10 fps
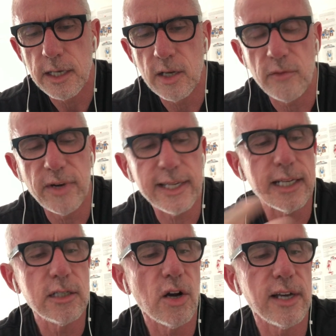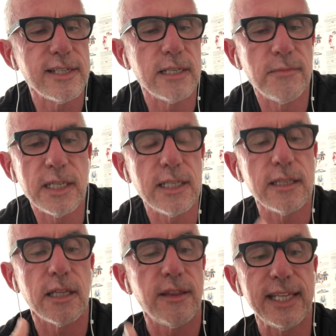I recognise in me
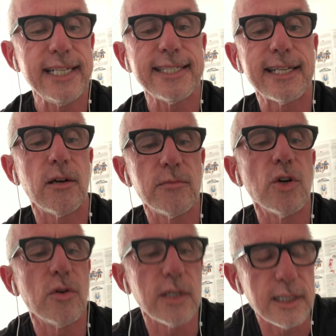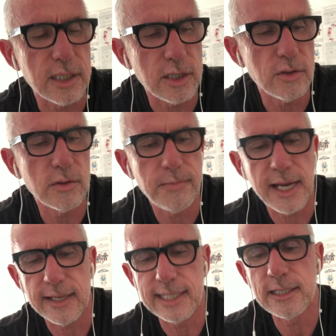the things that I'm talking to you
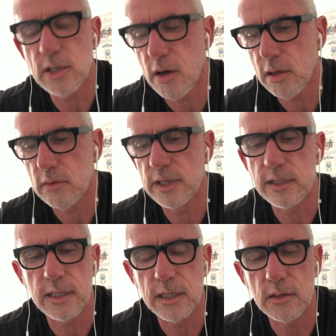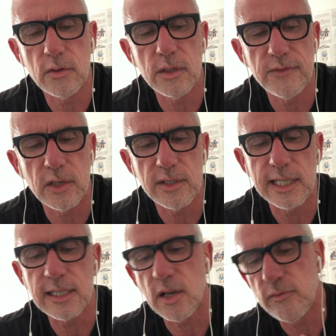about, intolerance and all of those
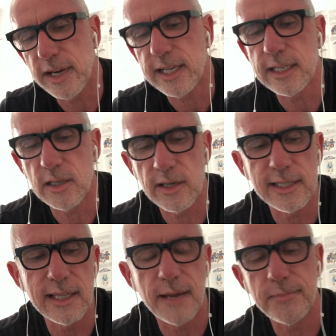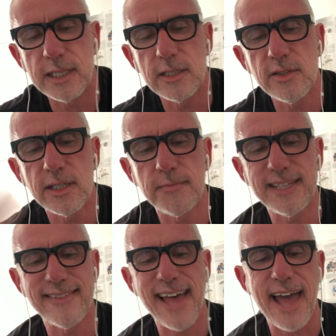things. I recognise in that, but it used to be
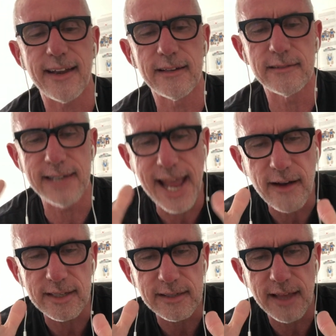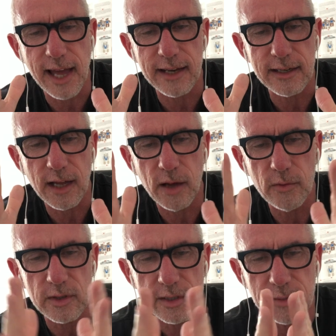that, and now it's that, and I
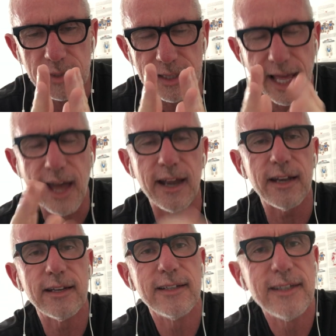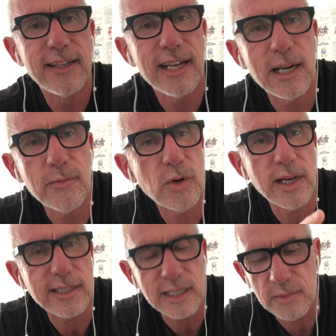want it to be that. And I'm
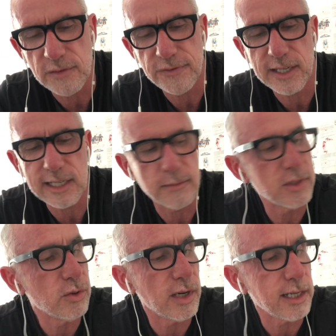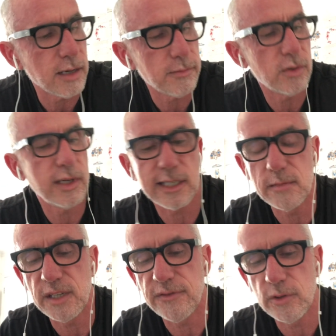always going to be a fuck up, and I'm always going
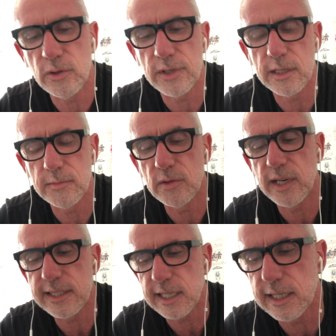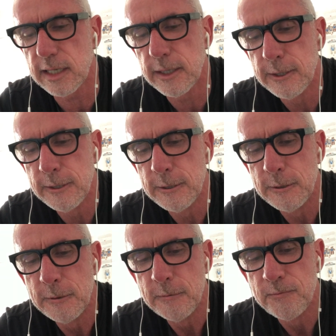to be flawed, and I'm always to,
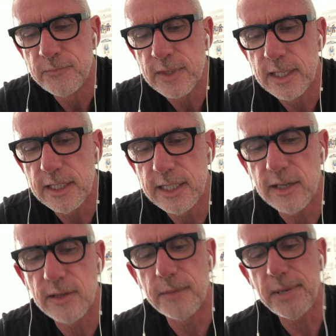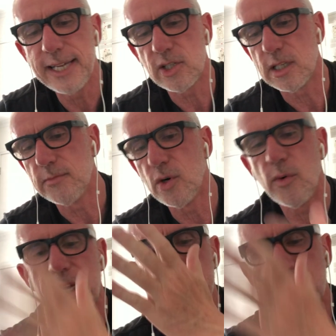the pendulum
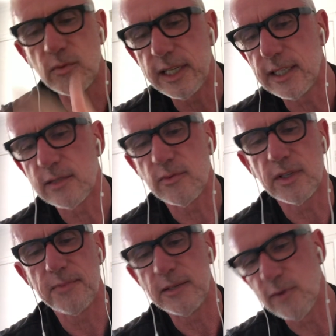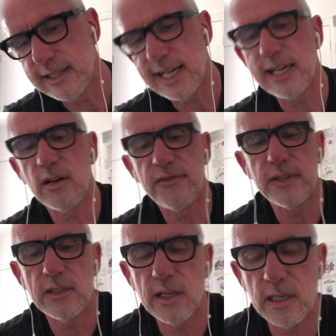always swings with me. One day I
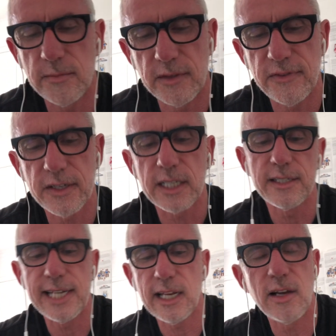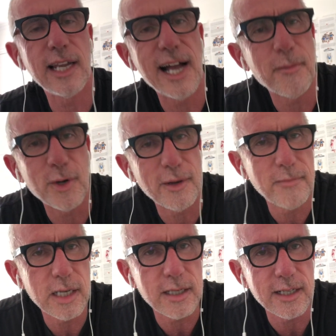feel like I'm the fucking Dalai Lama and I'm
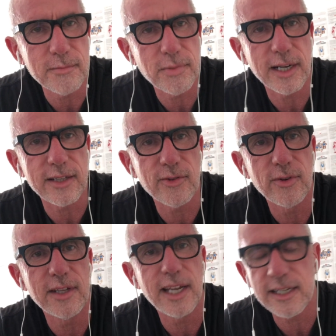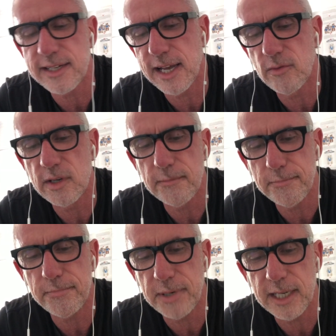making a breakthrough, and the next day I want to
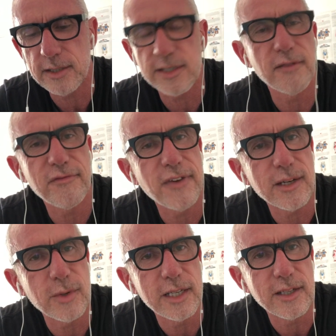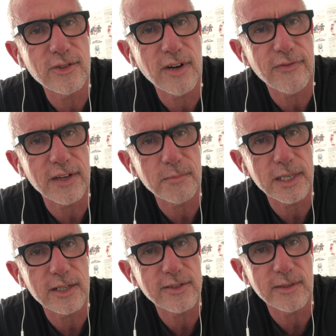punch some fuckwit in the traffic
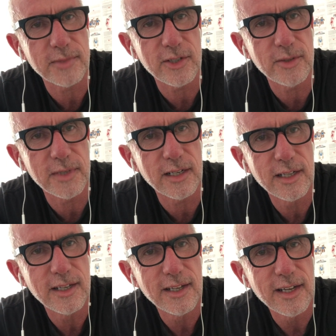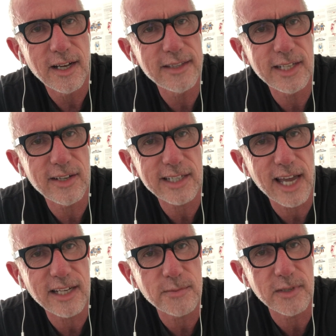because I'm human. And then I
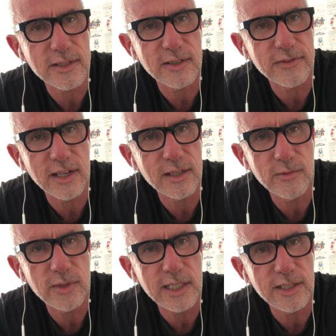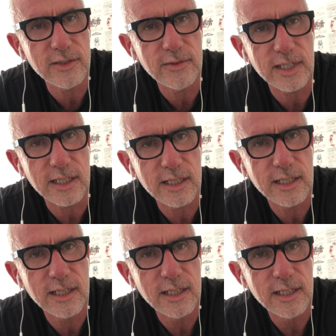catch myself going, what are you doing?
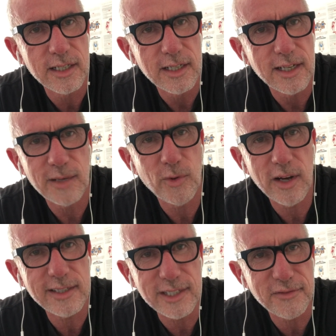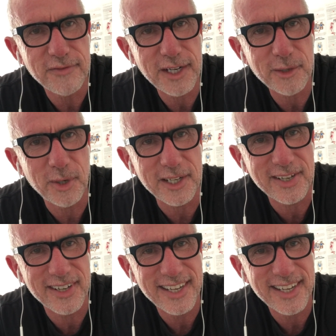And why is he a fuckwit?